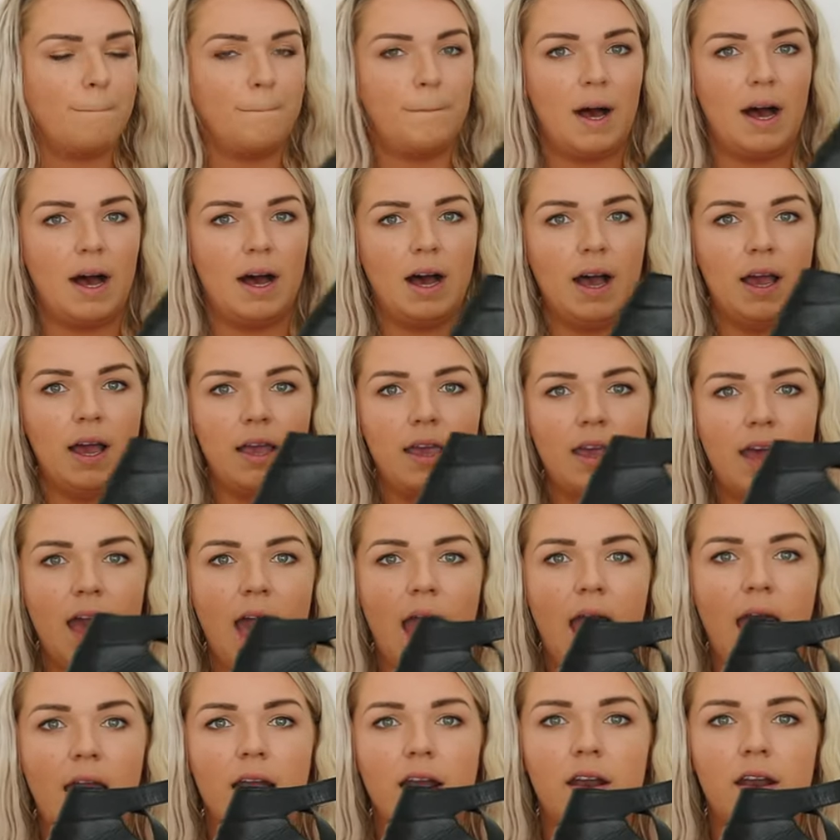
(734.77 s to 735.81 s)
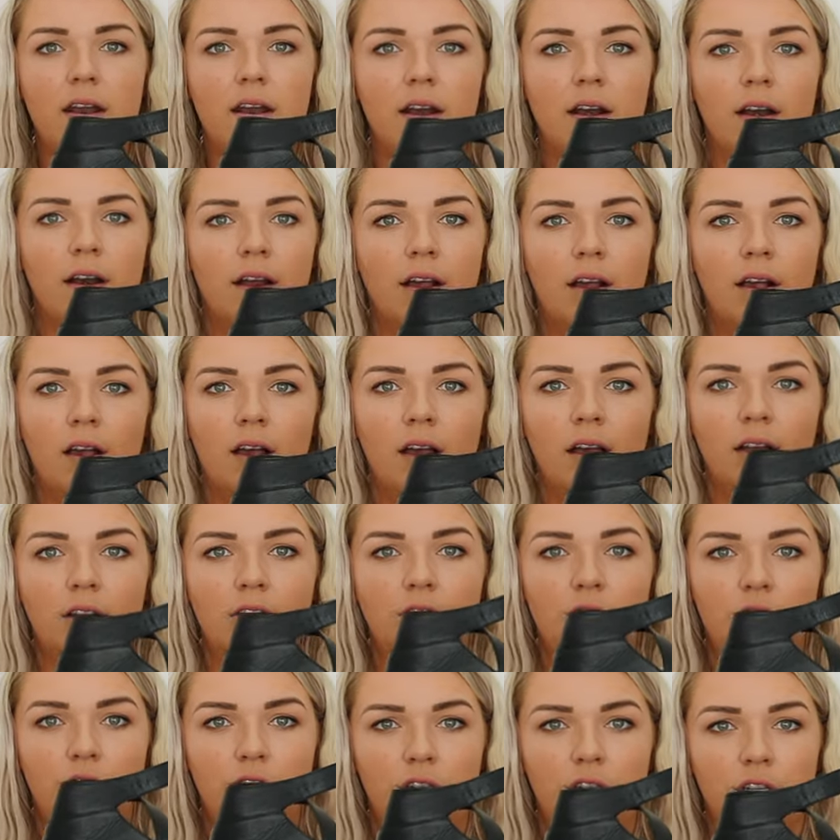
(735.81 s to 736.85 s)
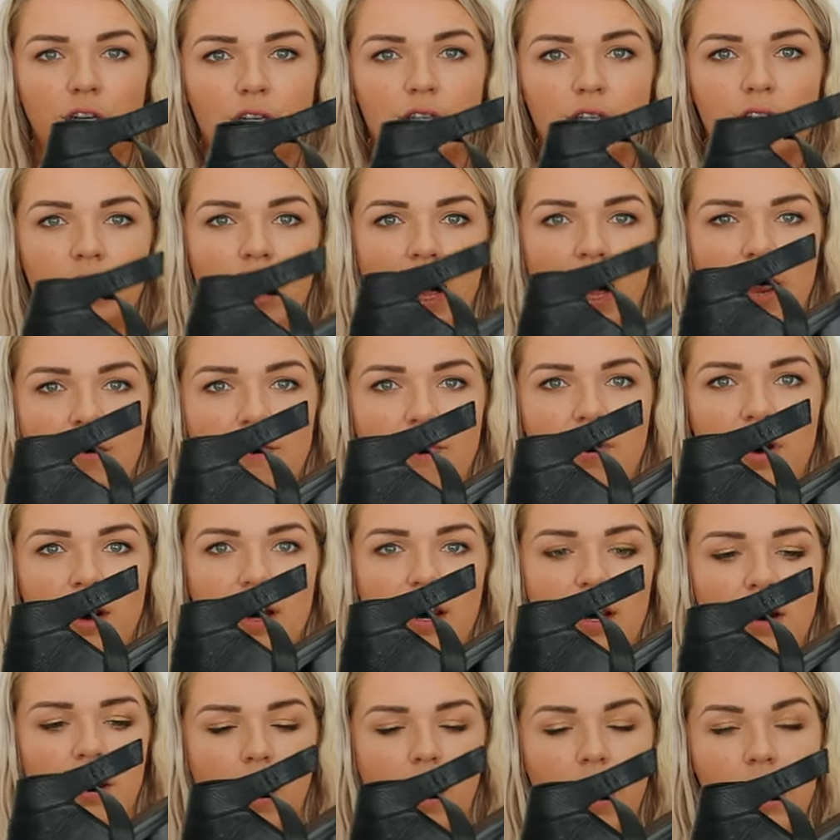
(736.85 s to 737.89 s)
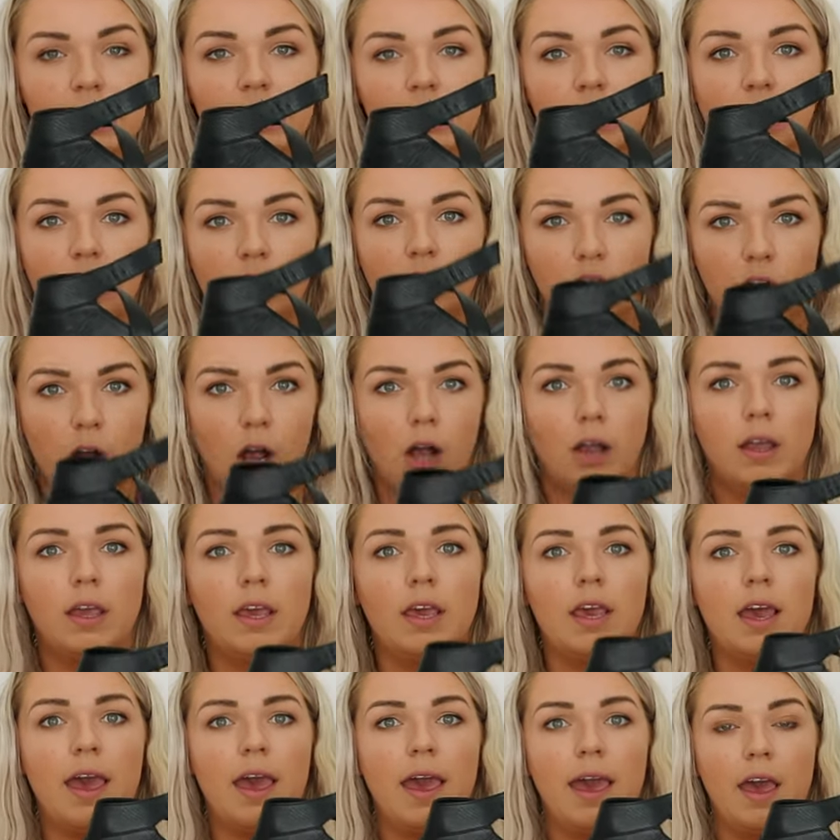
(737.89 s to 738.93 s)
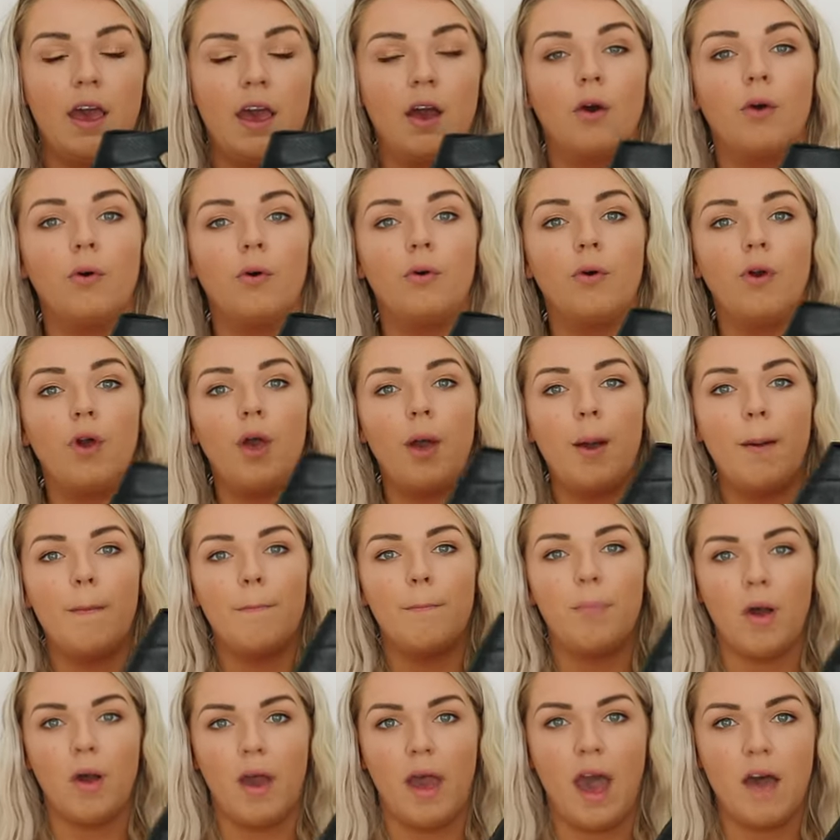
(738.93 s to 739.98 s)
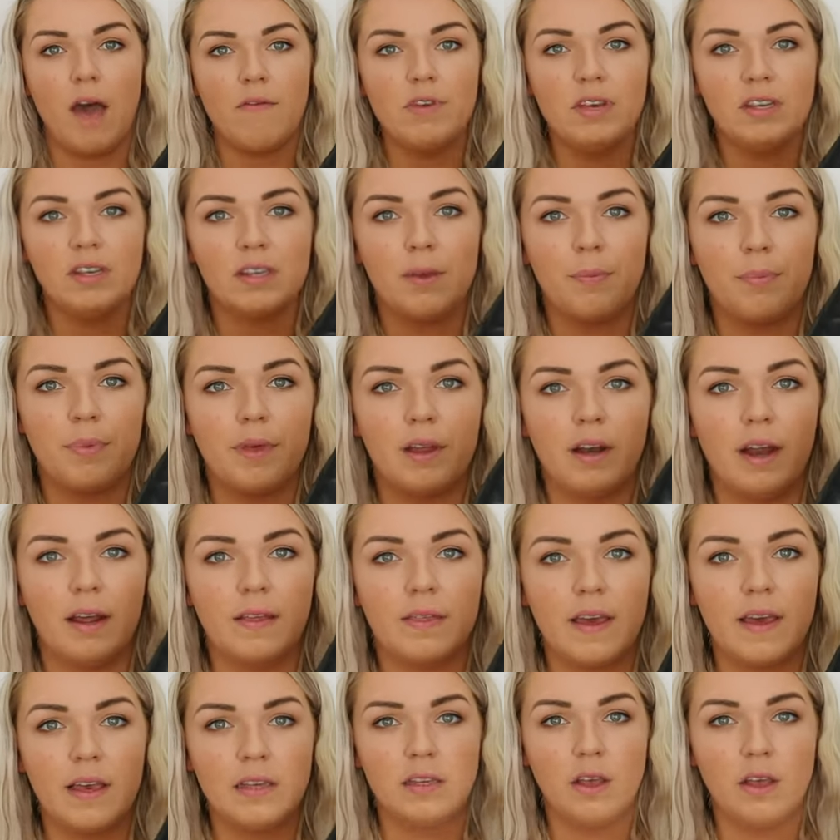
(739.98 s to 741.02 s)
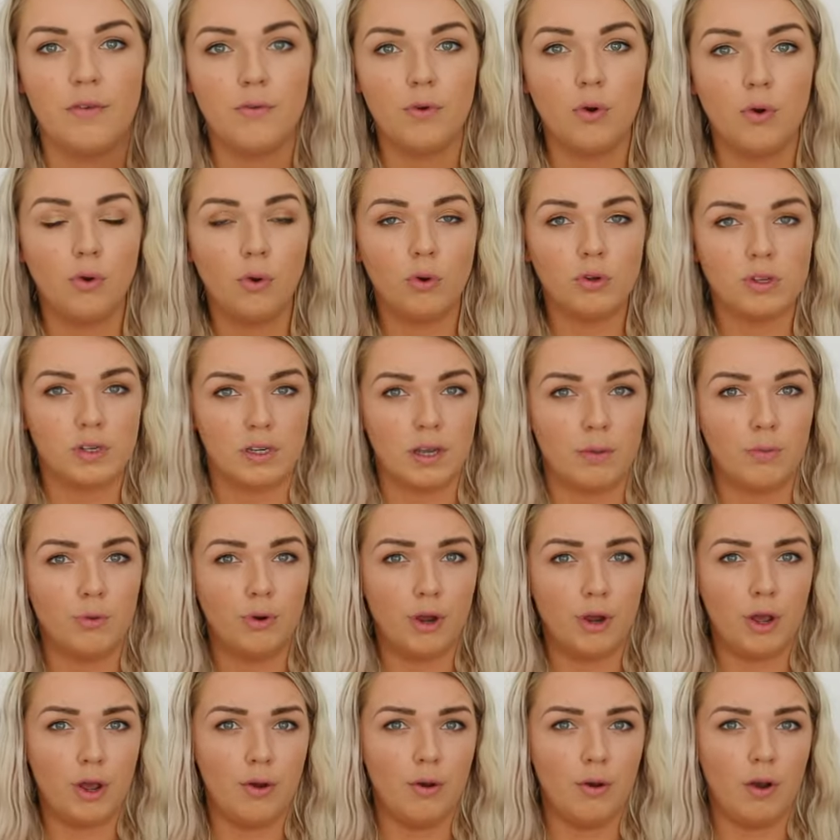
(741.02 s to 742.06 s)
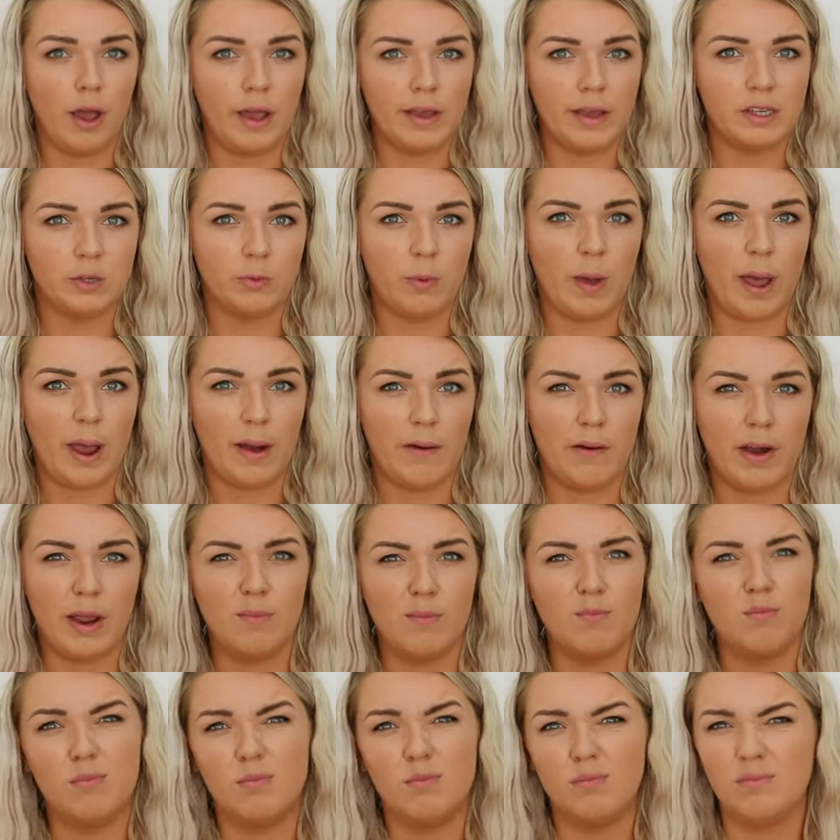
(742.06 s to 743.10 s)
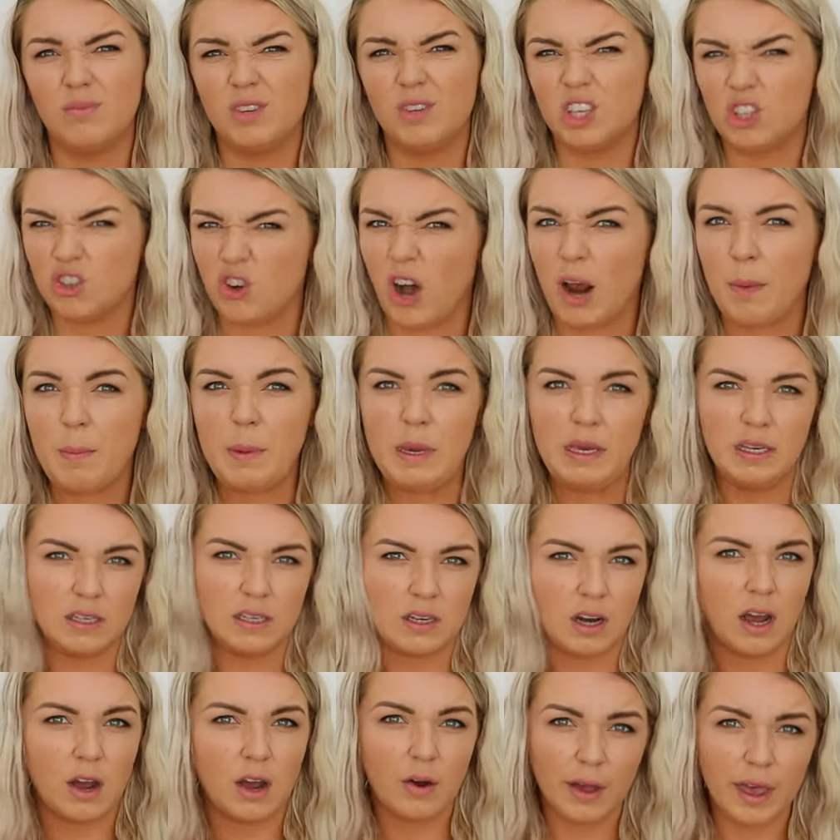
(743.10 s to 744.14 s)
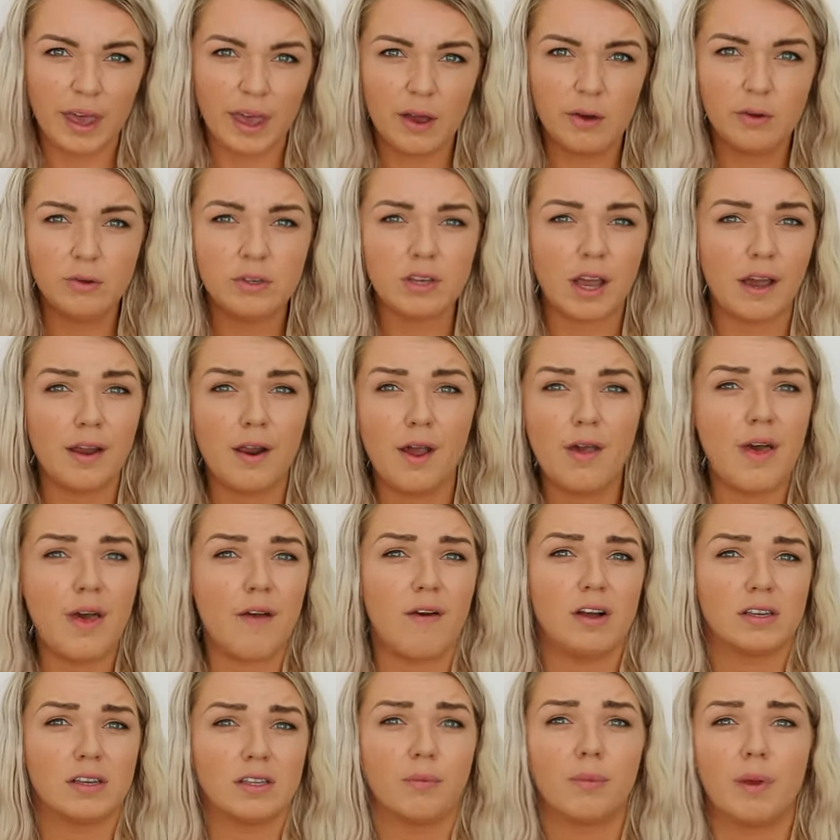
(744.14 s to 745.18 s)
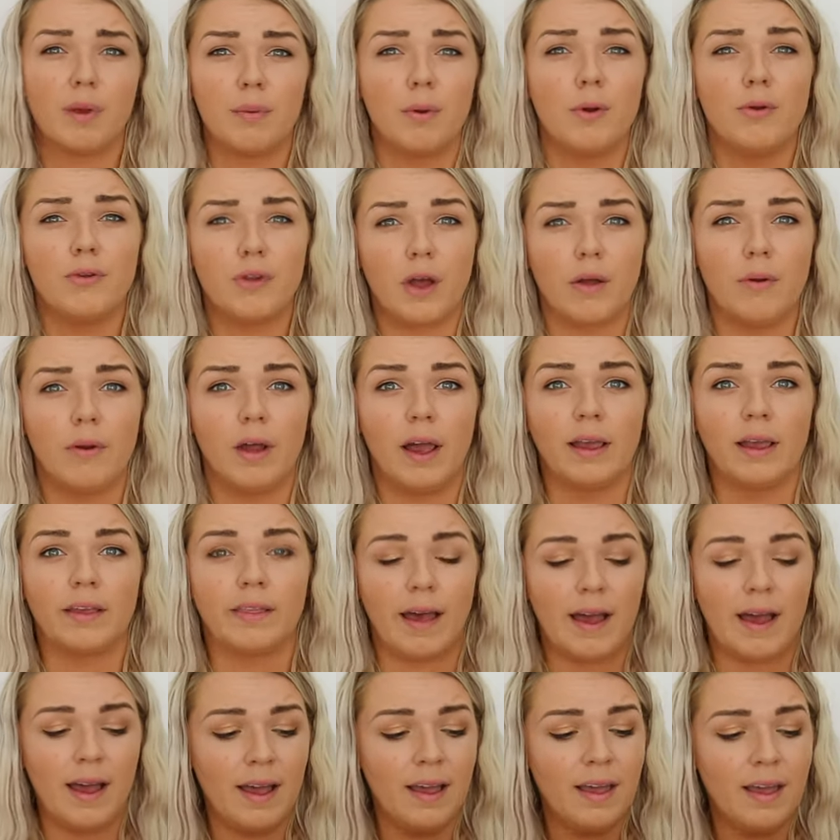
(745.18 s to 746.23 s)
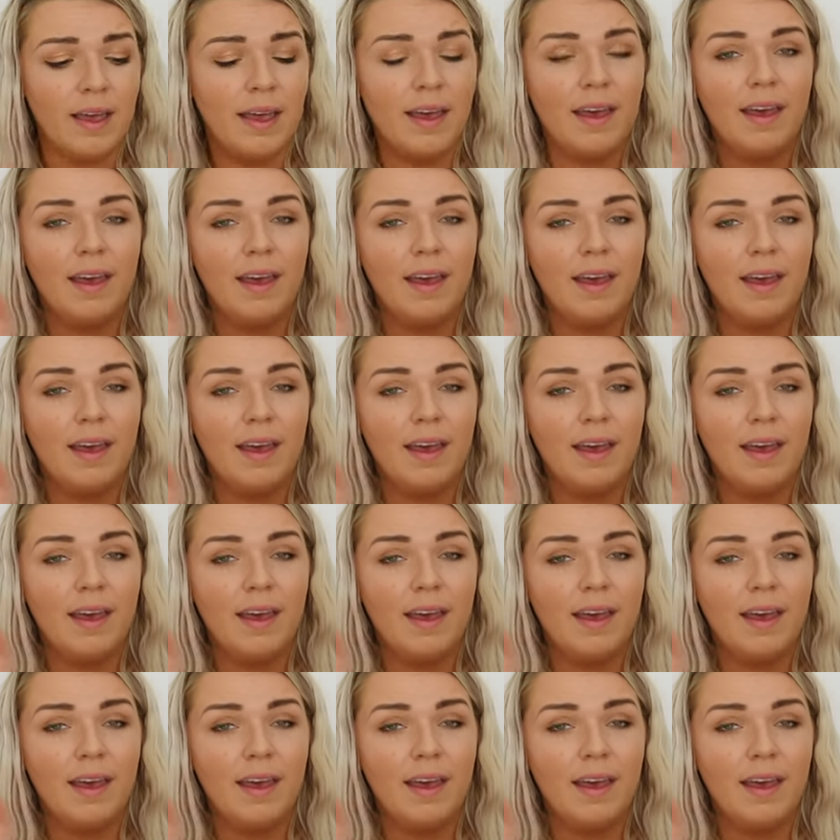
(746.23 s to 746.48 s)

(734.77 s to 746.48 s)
But again, just a really nice chunky heel. But having something like this, if you're not someone who likes wearing strappy style heels, I know there are some people who don't like that,